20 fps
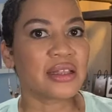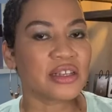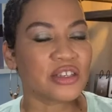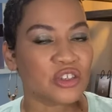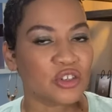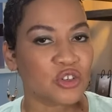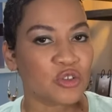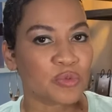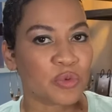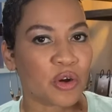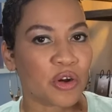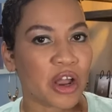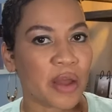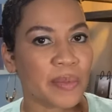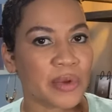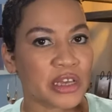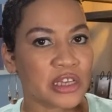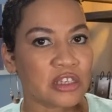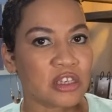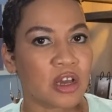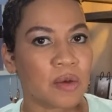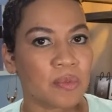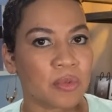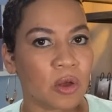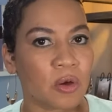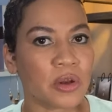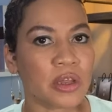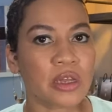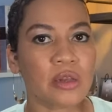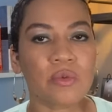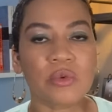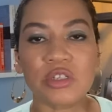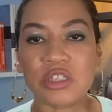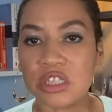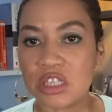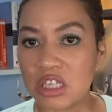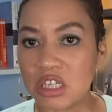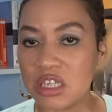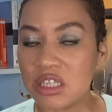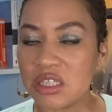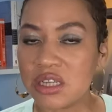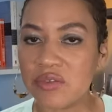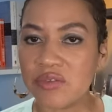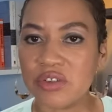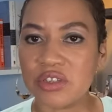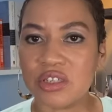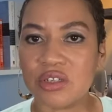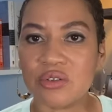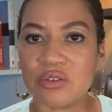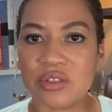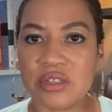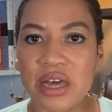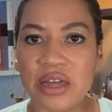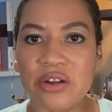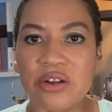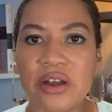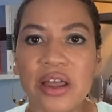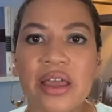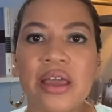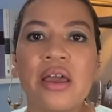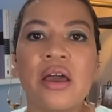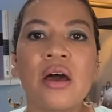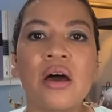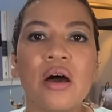This news program is uploaded, which it is every single Saturday.